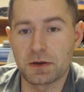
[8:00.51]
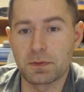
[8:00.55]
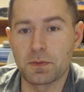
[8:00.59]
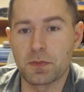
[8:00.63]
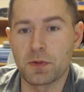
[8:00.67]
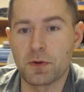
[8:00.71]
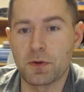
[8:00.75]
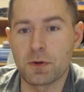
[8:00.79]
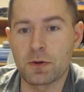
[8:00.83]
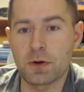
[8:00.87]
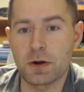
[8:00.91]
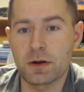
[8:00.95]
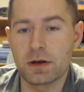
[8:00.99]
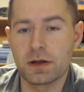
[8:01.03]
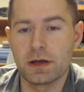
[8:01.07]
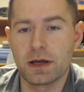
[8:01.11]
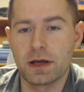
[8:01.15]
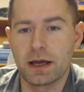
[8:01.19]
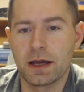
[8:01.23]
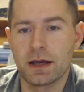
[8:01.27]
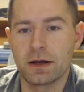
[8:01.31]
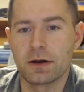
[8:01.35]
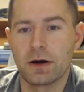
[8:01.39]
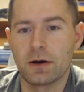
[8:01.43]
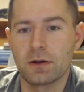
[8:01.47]
being
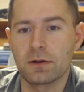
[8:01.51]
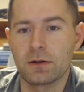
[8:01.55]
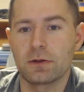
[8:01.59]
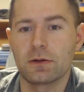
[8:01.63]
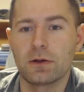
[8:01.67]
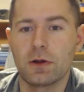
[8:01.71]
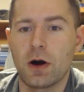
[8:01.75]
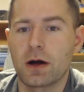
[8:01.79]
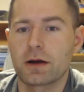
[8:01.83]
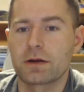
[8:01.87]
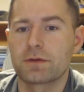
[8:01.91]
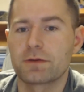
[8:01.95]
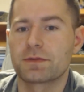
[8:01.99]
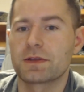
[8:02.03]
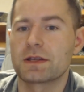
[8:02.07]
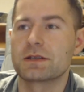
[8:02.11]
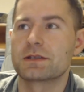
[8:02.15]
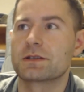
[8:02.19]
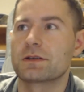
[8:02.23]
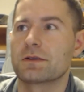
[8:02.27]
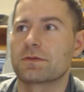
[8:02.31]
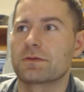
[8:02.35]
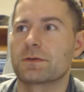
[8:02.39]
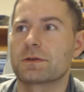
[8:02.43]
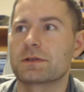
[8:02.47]
born. And a lot of
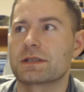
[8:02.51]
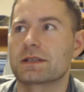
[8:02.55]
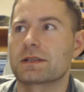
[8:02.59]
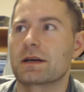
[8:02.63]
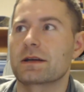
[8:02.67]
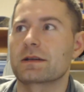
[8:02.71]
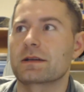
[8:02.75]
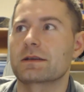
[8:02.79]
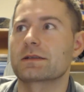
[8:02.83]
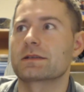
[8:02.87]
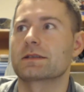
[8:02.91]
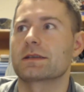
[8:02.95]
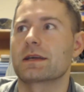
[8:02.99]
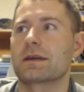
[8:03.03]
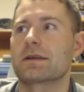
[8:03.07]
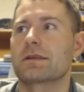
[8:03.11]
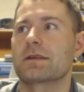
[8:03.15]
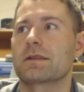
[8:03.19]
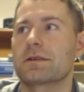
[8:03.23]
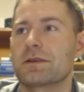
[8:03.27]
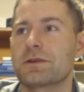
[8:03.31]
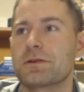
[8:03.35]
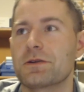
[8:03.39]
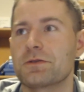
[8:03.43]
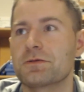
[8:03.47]
these different studies say
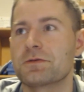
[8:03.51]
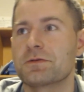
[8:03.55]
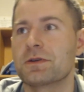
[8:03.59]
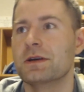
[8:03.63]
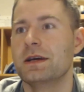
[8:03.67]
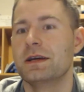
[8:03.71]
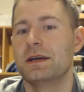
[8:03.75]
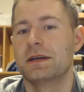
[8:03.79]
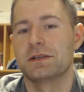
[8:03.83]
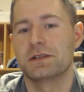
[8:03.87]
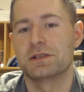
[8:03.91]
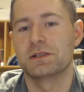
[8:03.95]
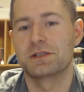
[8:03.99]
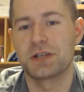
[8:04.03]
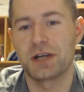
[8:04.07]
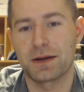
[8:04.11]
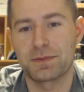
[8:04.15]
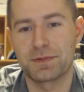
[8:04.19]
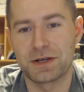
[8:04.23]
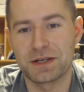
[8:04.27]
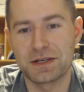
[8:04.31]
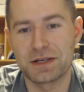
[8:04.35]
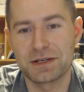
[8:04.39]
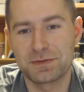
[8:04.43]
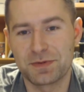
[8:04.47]
that, you know, the
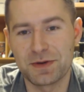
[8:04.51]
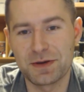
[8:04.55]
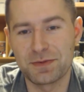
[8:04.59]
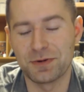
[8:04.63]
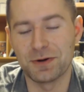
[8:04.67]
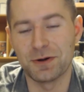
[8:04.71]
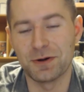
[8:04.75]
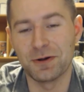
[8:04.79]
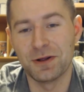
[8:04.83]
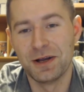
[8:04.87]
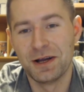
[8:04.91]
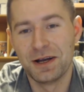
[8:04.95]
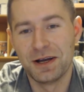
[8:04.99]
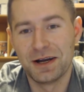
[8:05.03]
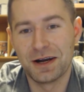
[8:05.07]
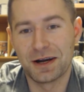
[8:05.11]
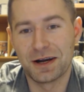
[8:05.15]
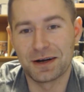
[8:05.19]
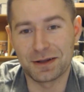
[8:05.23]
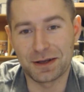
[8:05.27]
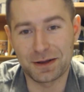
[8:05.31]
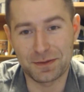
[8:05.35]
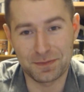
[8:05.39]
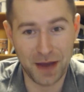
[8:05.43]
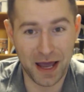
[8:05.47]
Japanese people
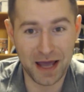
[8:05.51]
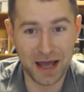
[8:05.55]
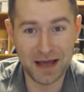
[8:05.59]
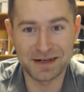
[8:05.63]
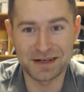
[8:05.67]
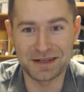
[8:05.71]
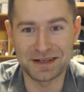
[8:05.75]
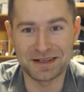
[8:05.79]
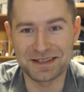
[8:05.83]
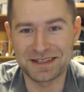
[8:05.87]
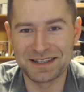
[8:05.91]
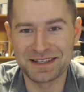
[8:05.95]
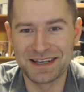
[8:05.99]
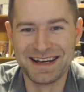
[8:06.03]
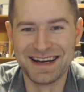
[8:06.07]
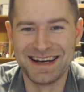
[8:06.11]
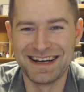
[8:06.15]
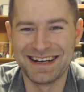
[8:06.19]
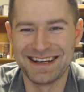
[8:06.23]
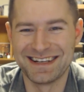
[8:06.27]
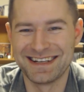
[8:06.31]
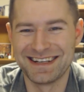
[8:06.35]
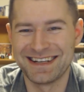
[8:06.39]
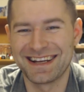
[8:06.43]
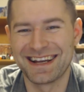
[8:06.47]
are like pandas
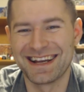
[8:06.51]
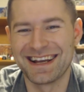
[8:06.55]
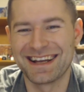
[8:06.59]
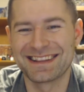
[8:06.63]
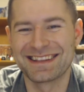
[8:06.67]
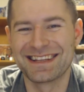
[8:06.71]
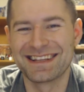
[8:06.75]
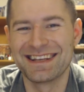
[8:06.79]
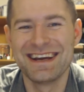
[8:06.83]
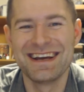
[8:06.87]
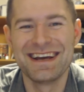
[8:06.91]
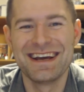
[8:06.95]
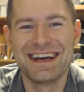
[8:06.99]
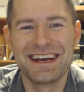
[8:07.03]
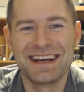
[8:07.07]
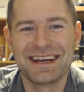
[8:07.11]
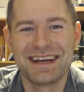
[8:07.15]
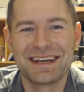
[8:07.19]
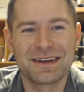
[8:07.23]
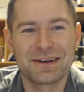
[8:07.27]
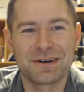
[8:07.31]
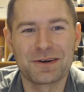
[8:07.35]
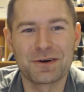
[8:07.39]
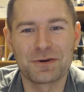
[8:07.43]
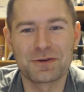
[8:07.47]
and,
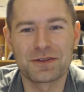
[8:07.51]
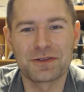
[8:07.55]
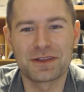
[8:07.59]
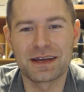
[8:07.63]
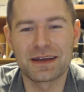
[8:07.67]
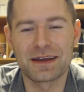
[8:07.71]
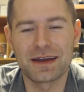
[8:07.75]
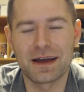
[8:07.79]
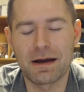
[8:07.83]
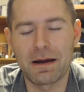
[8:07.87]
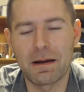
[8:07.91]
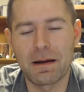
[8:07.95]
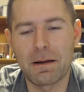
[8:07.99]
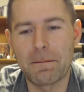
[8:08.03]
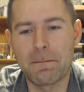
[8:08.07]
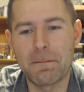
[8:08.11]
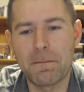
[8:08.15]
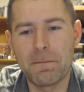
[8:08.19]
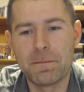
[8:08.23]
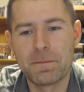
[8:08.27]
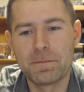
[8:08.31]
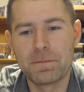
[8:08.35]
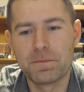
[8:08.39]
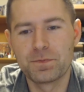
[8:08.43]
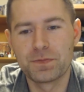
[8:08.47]
you know, they're
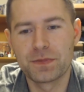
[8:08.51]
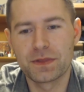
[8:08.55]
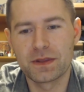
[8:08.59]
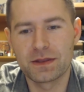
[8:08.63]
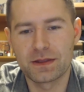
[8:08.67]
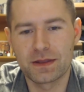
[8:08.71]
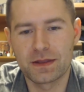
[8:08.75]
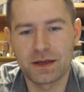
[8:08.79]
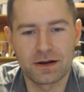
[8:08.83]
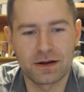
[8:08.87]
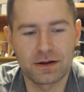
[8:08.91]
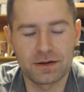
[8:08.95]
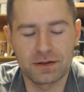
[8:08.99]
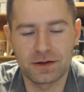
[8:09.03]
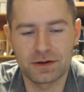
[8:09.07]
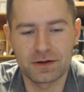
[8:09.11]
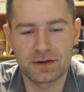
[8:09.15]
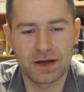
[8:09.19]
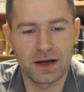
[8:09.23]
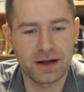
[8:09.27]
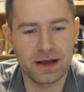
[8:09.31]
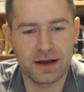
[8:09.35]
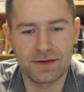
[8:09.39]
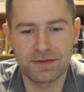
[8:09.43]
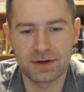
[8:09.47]

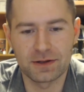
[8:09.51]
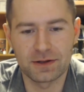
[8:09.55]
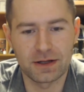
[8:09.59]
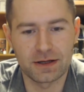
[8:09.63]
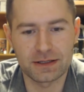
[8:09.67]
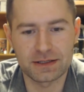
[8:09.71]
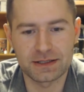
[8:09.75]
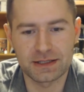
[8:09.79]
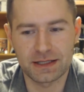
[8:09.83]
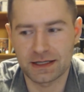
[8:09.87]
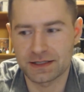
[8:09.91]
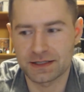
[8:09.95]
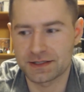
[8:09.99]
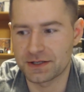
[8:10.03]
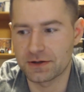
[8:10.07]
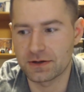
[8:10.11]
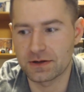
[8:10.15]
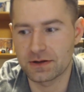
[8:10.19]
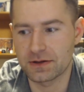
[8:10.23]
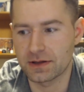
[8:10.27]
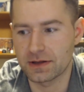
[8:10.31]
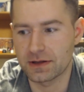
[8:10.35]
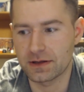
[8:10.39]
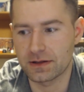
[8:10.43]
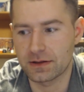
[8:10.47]
not having a lot of sex.
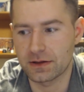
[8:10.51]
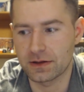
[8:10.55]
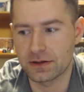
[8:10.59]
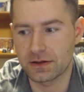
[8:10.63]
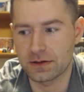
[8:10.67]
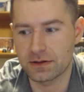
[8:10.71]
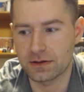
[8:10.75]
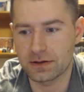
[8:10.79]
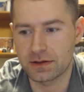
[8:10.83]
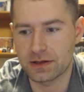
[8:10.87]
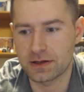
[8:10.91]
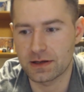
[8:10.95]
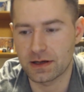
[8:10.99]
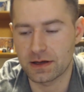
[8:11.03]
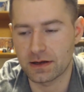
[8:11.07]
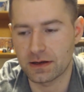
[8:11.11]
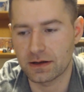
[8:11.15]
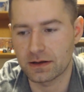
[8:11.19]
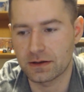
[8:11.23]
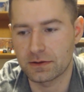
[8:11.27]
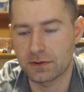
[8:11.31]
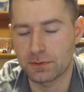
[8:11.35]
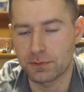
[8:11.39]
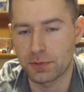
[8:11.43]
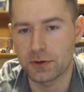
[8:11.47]

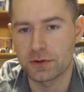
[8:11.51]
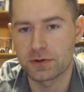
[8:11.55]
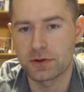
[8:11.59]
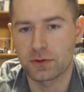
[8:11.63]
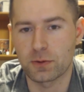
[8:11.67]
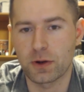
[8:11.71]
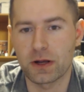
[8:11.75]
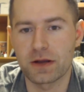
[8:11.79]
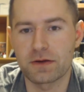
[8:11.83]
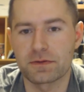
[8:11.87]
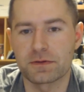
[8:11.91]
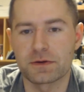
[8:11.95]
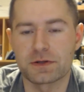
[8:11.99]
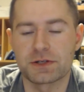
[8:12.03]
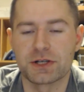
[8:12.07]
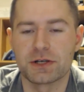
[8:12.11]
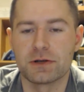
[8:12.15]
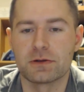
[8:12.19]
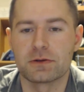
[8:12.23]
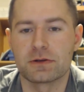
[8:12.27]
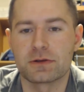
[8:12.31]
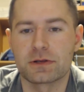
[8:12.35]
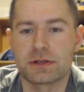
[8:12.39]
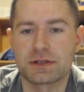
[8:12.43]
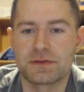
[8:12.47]
The birth rate for
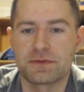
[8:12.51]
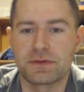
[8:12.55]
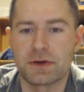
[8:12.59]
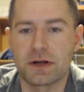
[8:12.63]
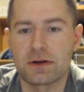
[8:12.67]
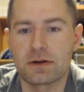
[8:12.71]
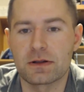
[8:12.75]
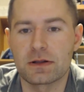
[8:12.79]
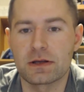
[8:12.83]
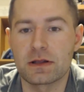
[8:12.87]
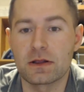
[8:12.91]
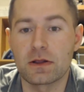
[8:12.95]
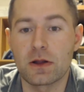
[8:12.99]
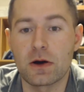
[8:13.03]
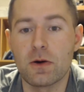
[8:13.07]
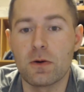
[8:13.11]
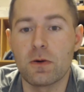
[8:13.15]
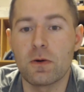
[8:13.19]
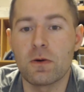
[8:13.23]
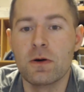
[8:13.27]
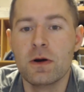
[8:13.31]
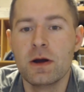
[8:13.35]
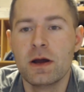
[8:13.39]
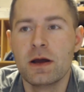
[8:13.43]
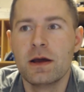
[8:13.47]
children is fairly
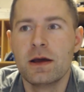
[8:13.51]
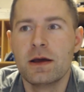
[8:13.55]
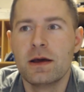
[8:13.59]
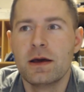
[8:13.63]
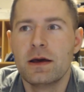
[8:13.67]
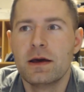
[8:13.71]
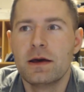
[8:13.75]
low.